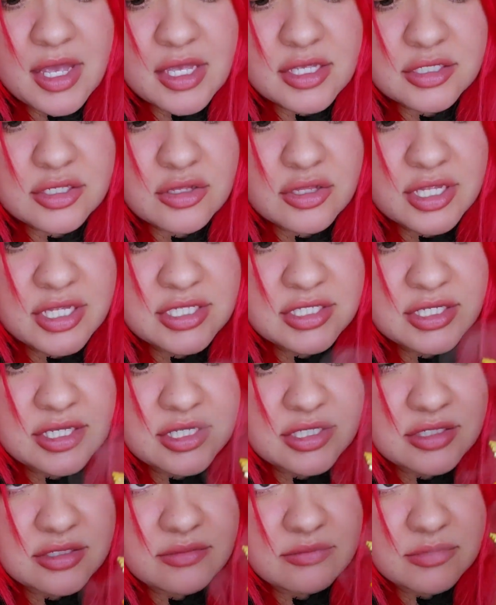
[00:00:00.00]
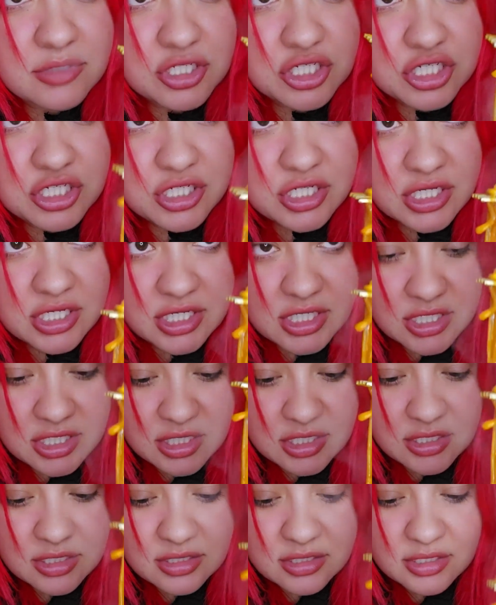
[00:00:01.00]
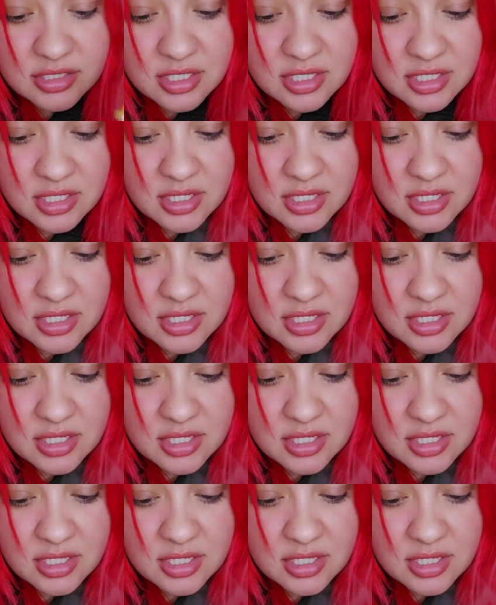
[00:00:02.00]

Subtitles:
So let's get some cheese.